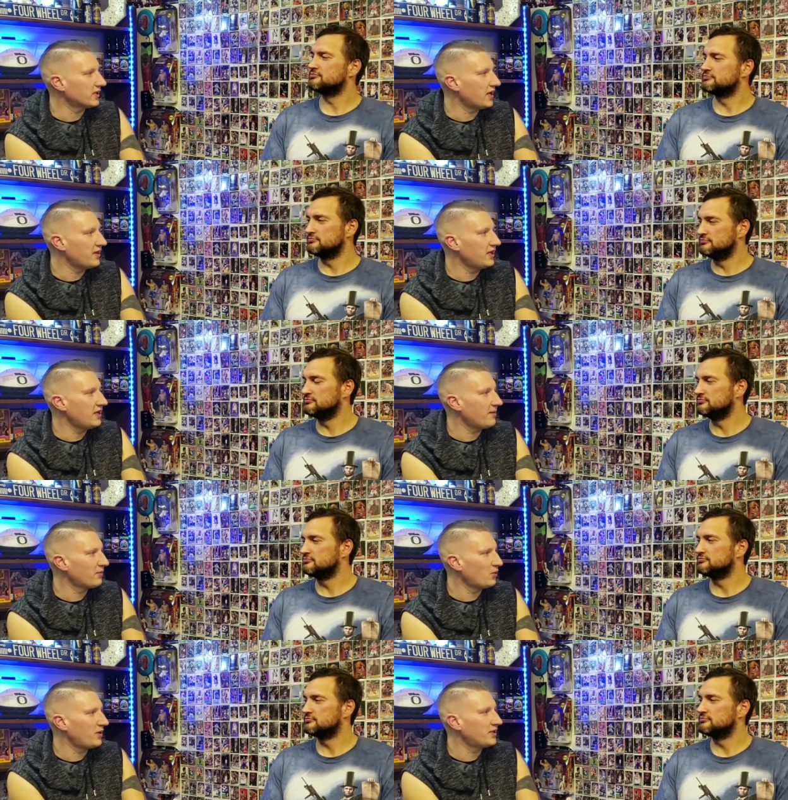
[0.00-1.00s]
Speaker 1: And the
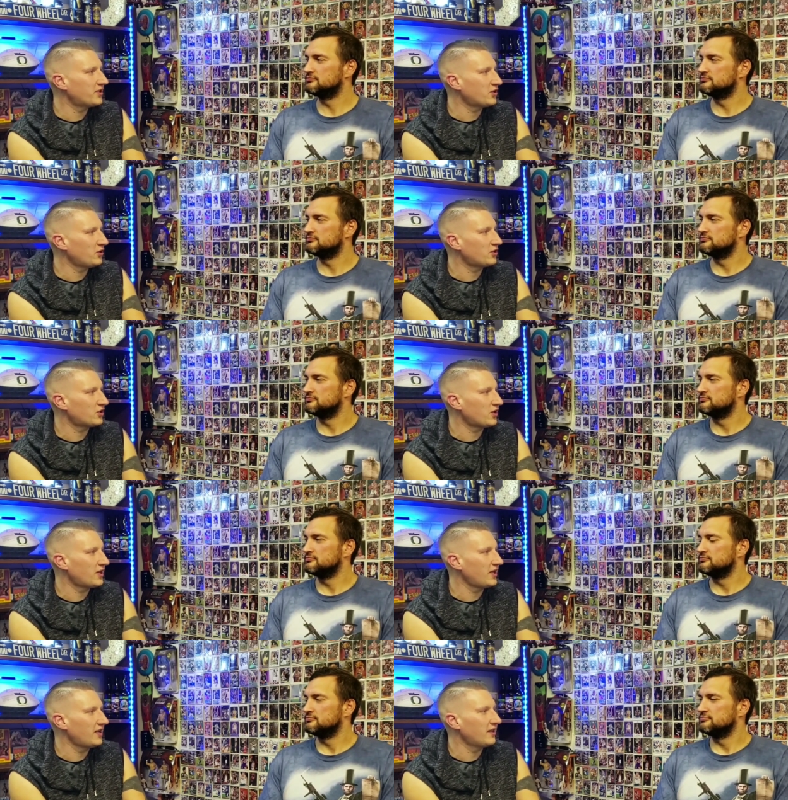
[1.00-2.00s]
number one search
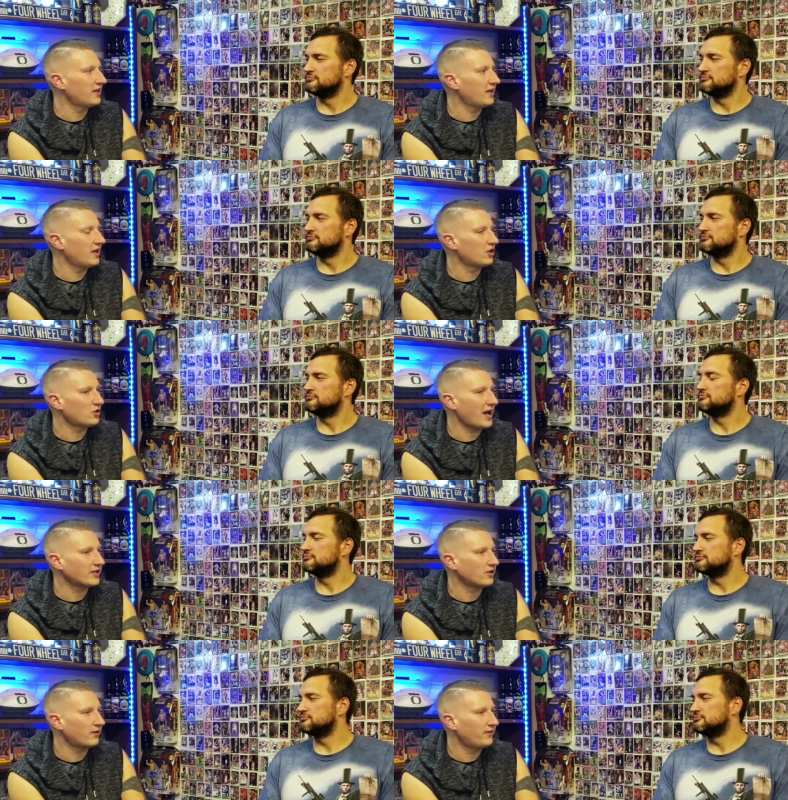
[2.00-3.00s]
thing that
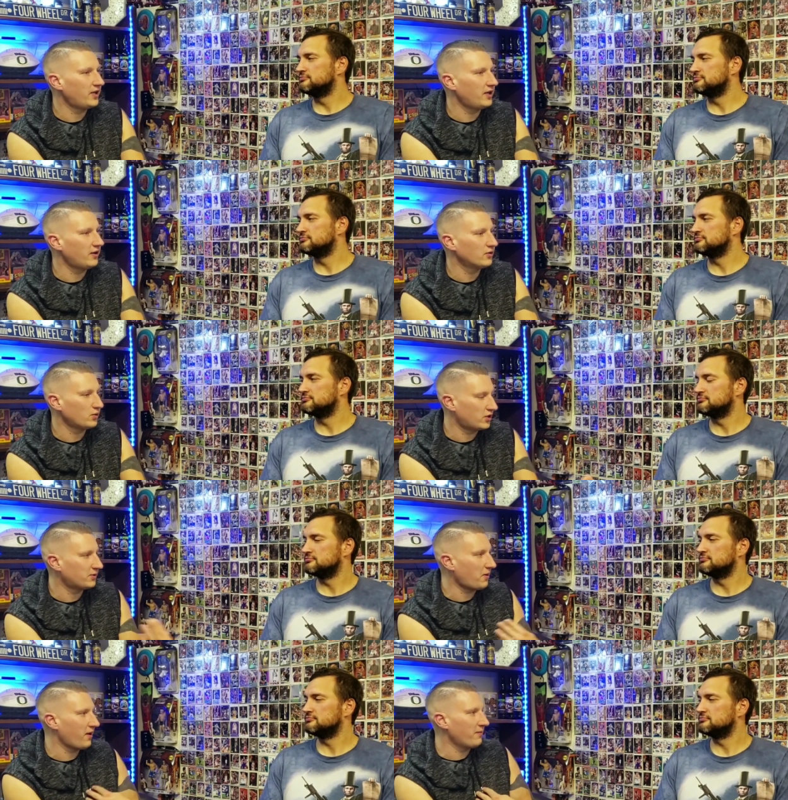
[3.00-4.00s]
attracts our videos, which
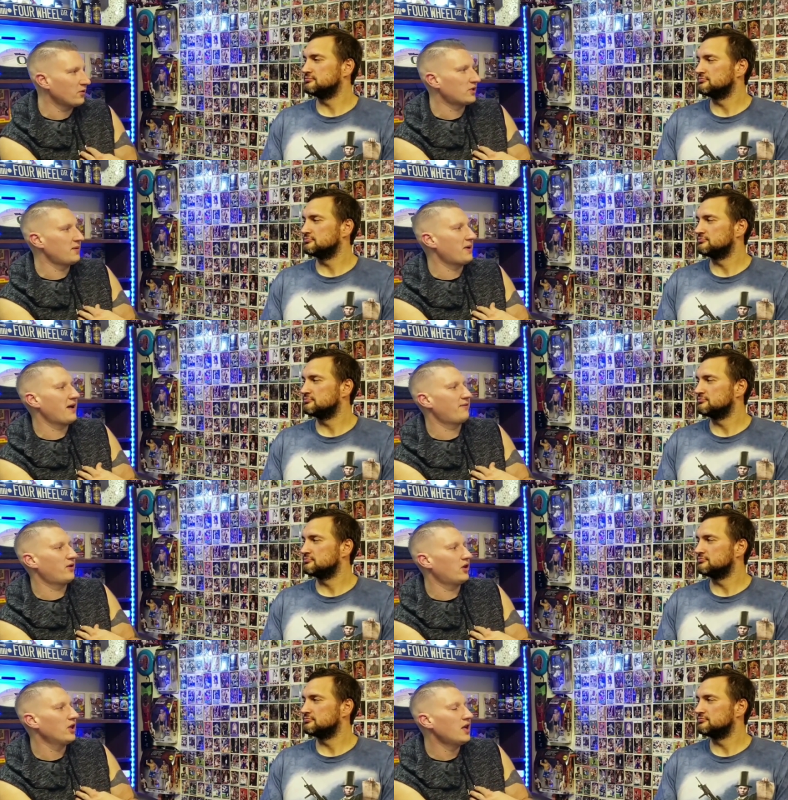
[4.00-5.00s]
is probably mostly my
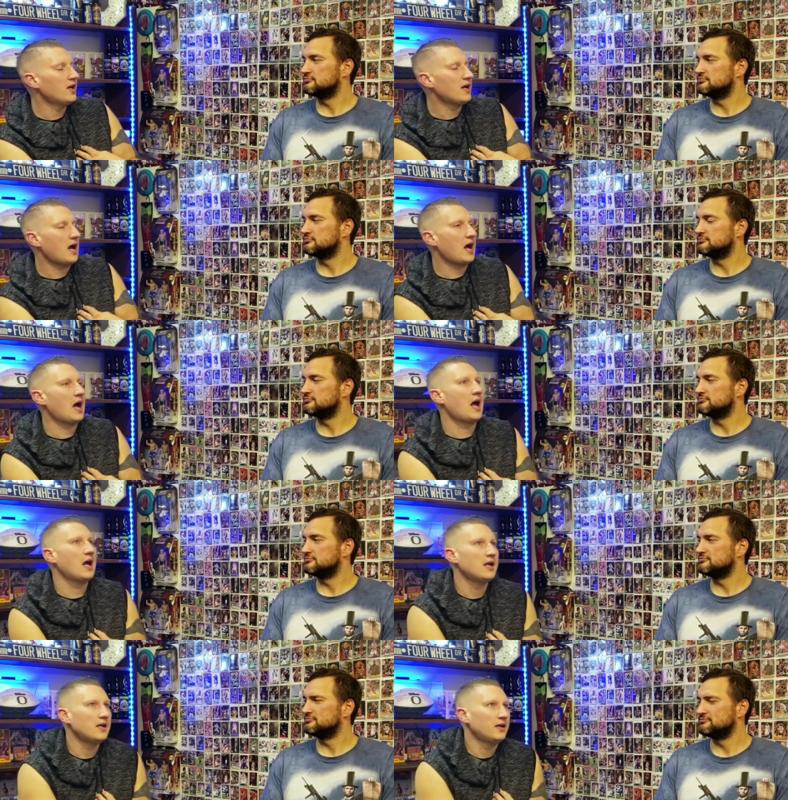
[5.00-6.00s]
fault,
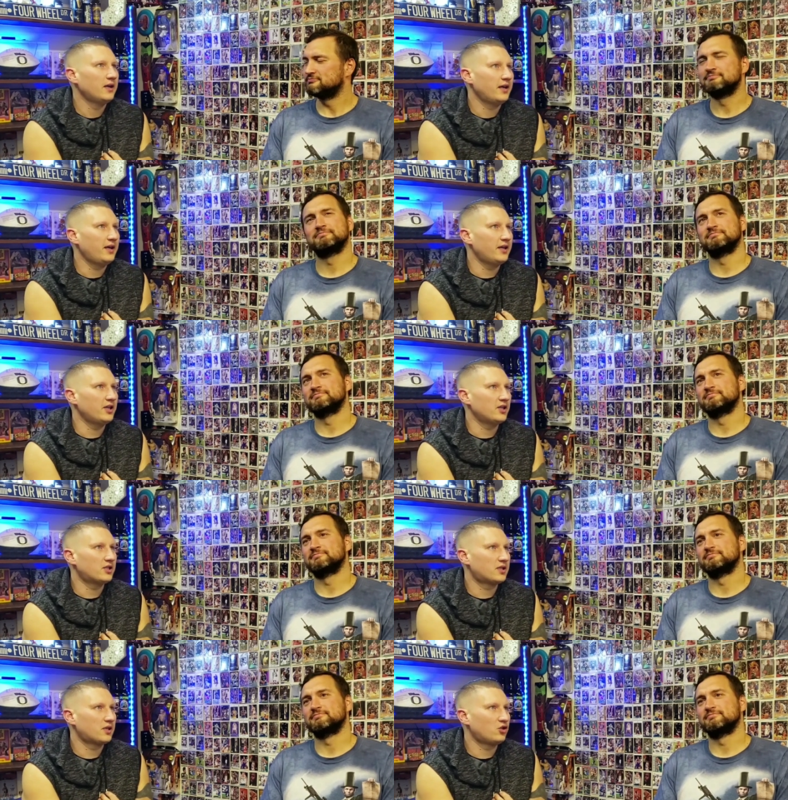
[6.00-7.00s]
uh,
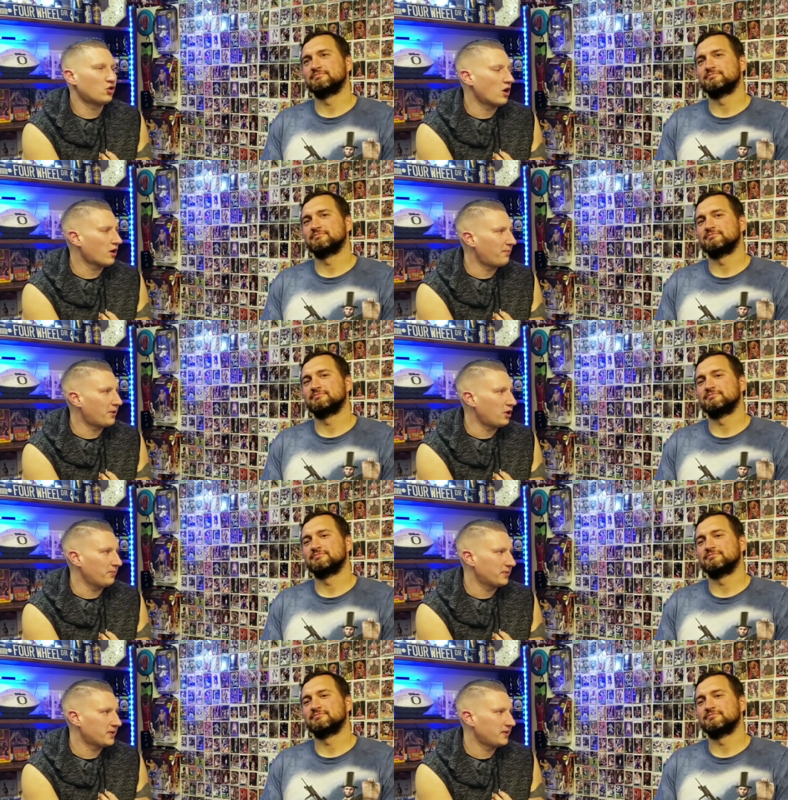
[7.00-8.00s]
is drunk
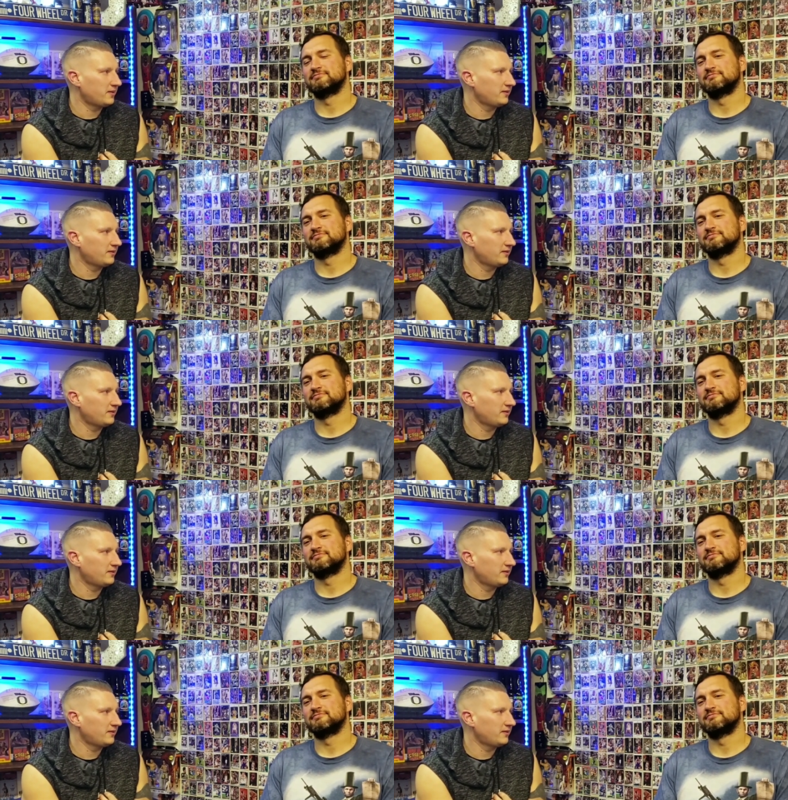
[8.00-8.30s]
burps